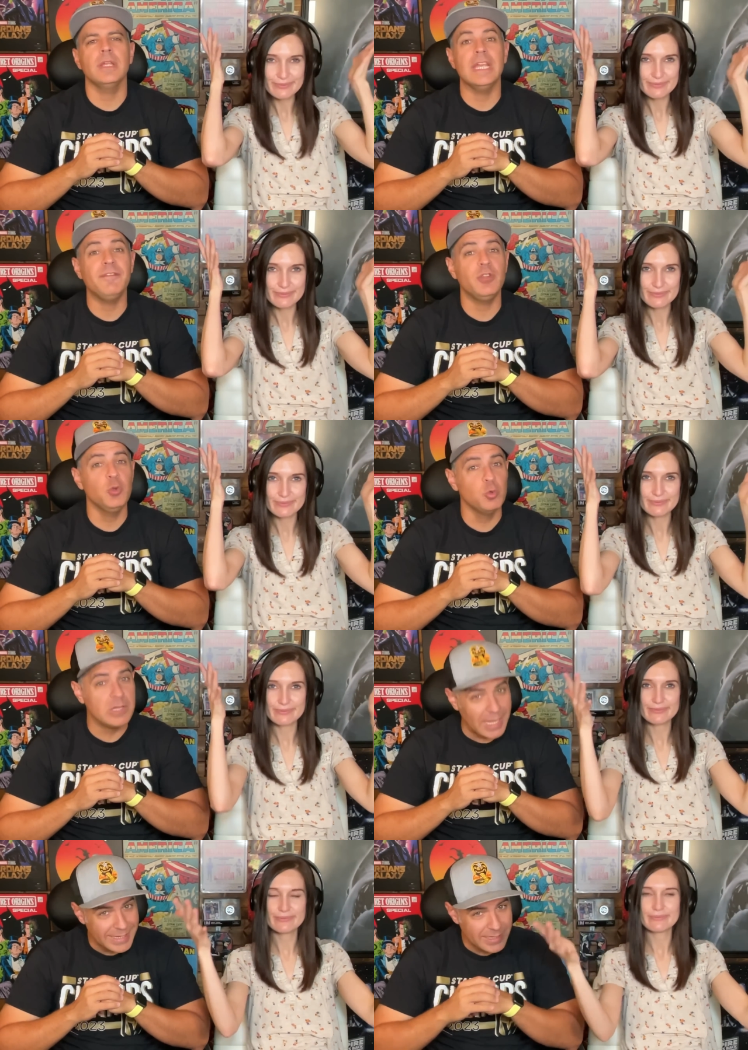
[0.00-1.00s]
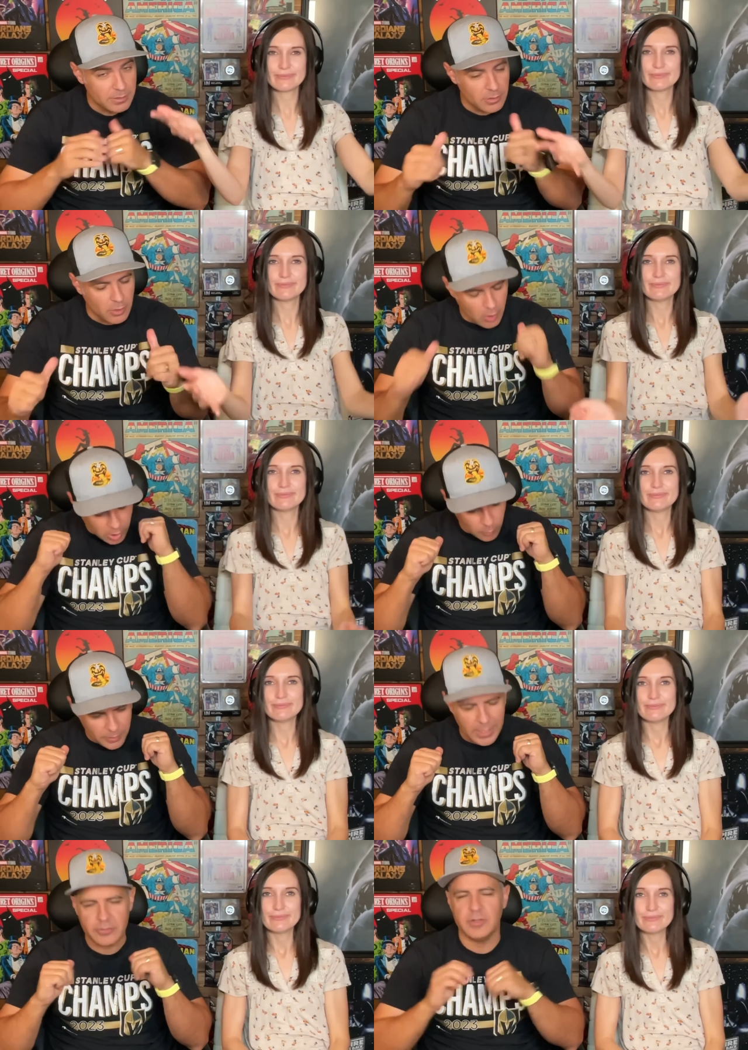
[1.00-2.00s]
Speaker 1: if you like our
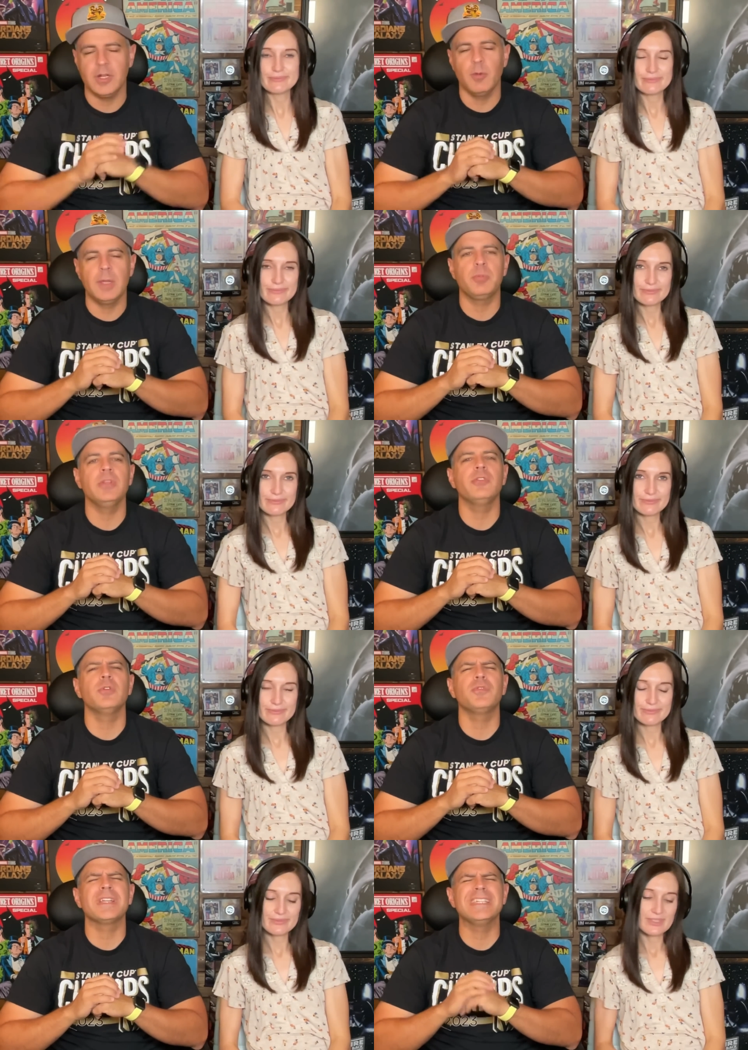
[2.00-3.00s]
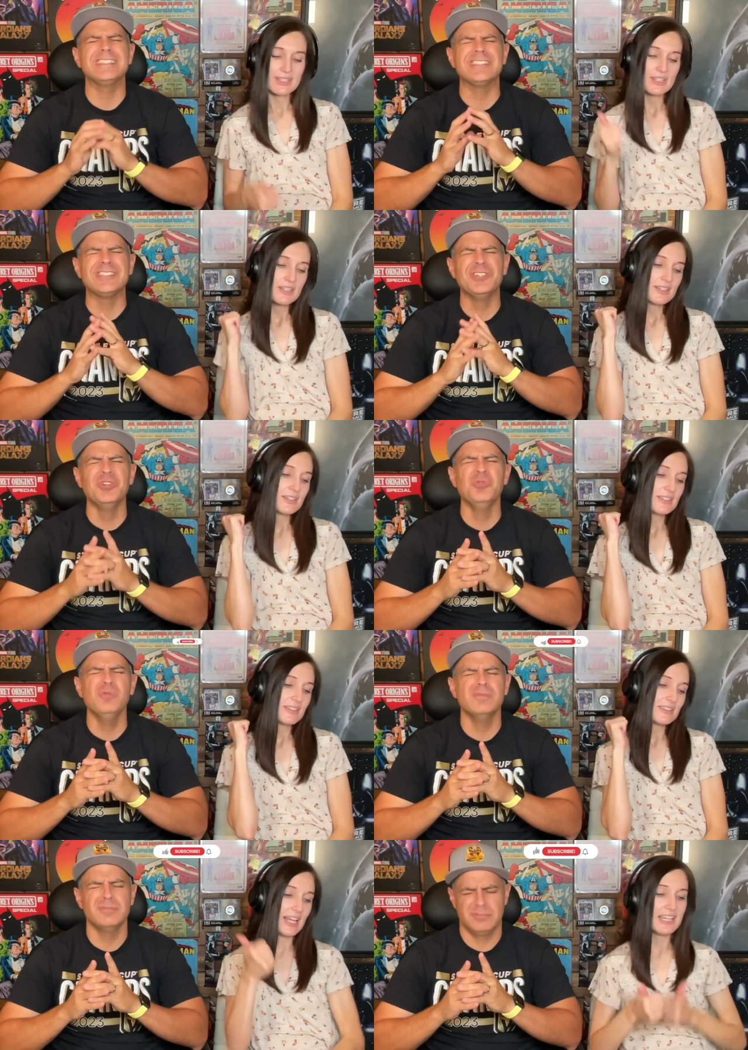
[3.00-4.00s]
reaction anyway. Please don't forget
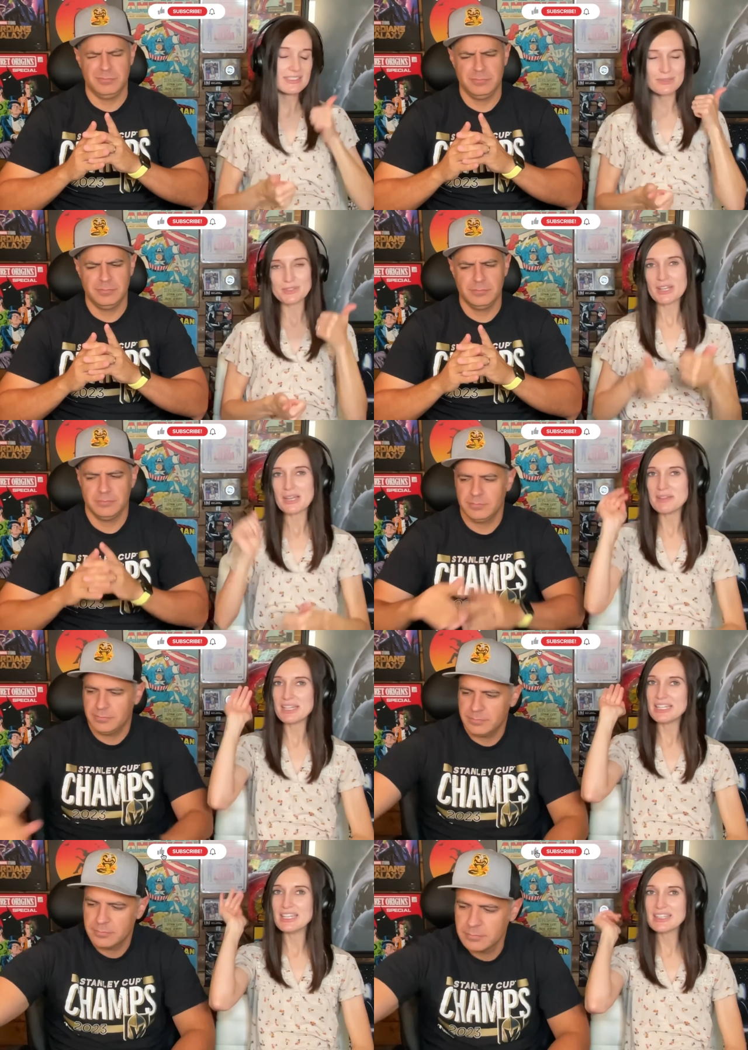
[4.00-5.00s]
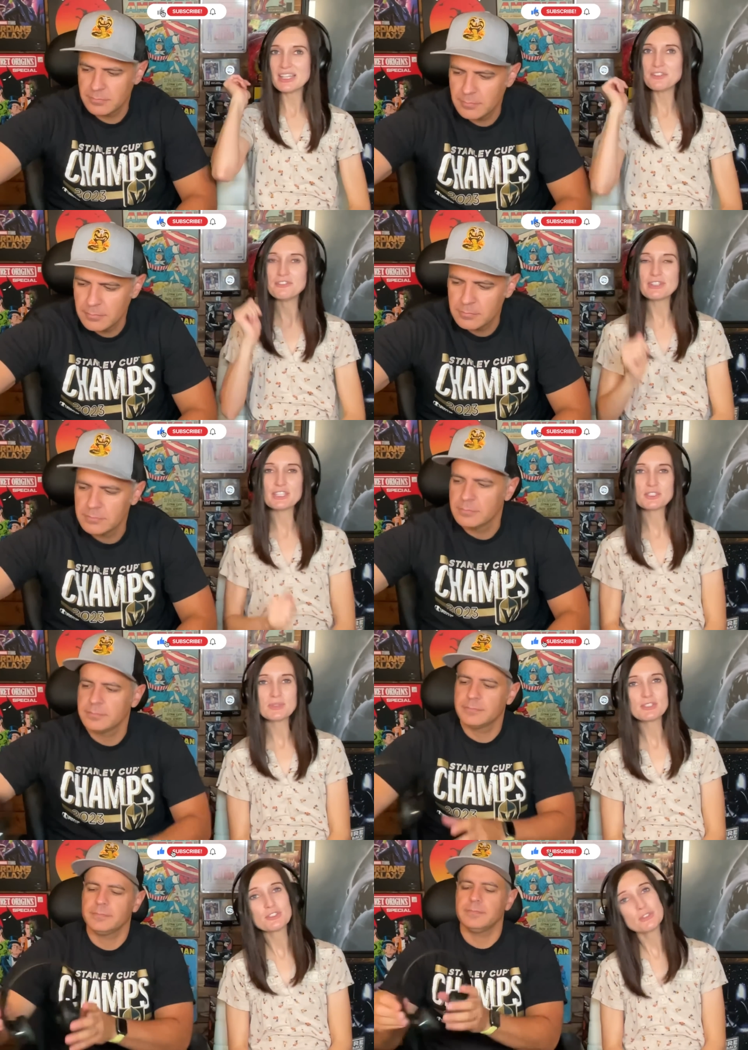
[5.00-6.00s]
to
Speaker 2: like, subscribe, and hit that notification
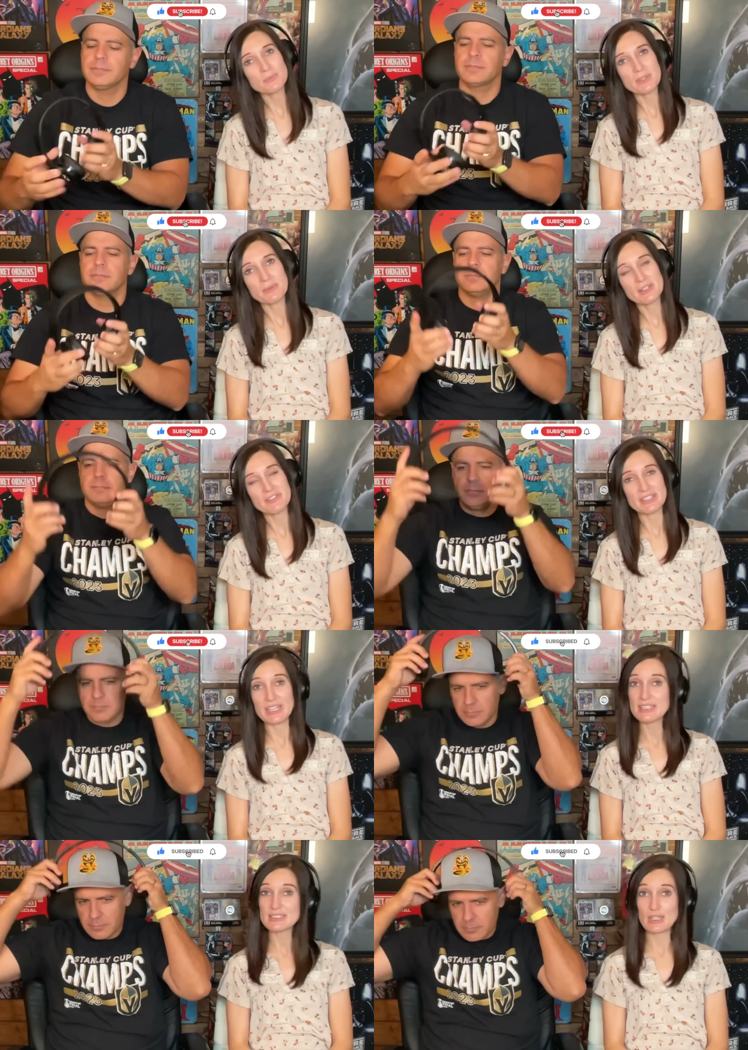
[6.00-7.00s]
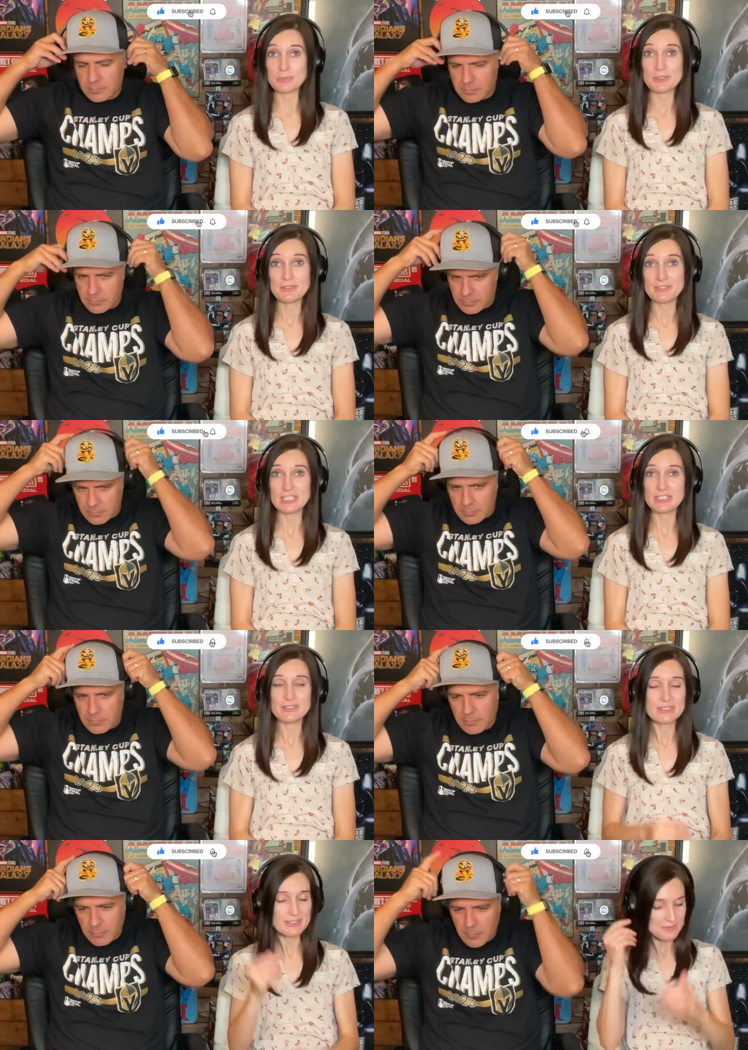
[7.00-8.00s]
bell so you can be aware of our next upload
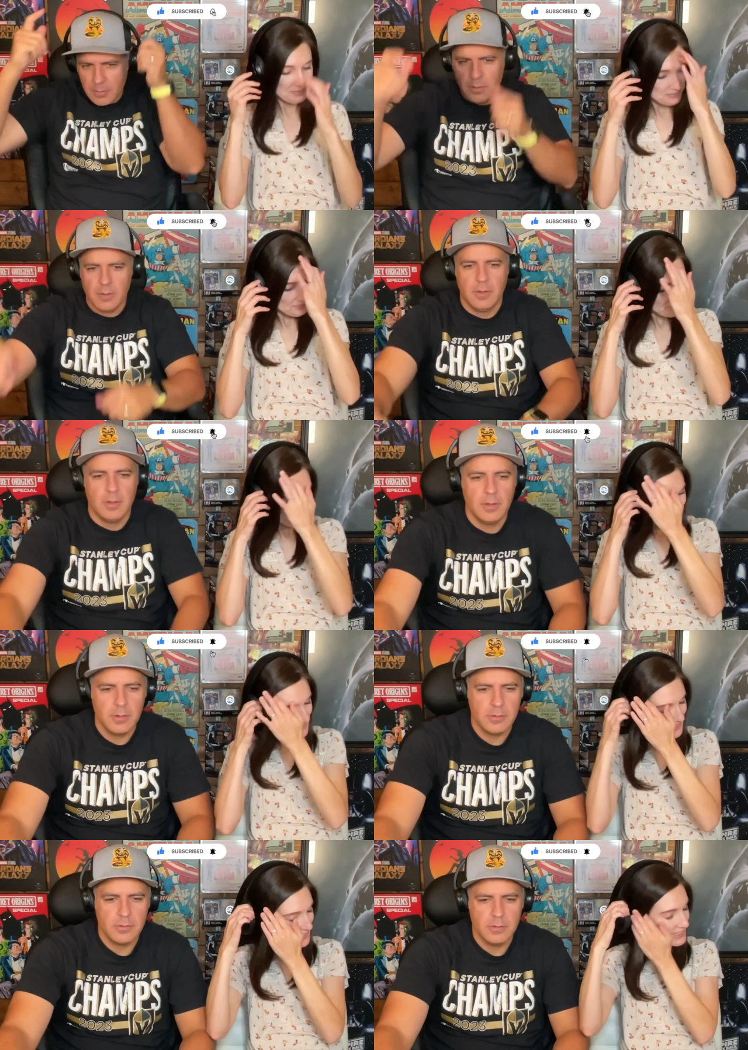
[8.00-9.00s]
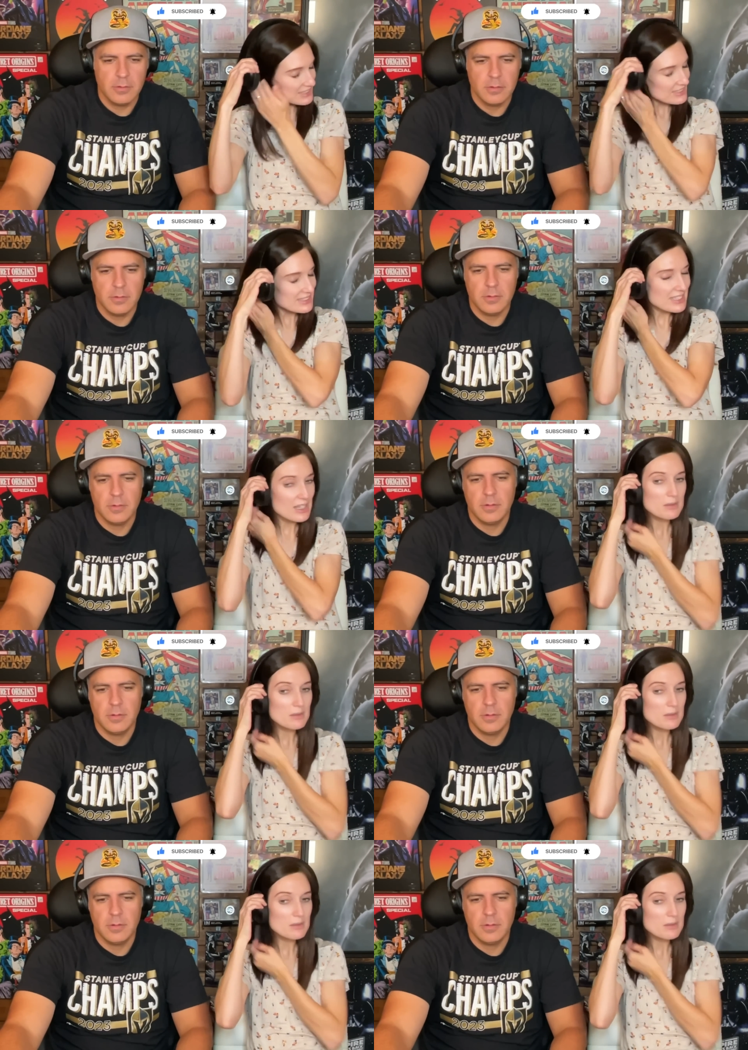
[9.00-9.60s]
videos. Uh, tuck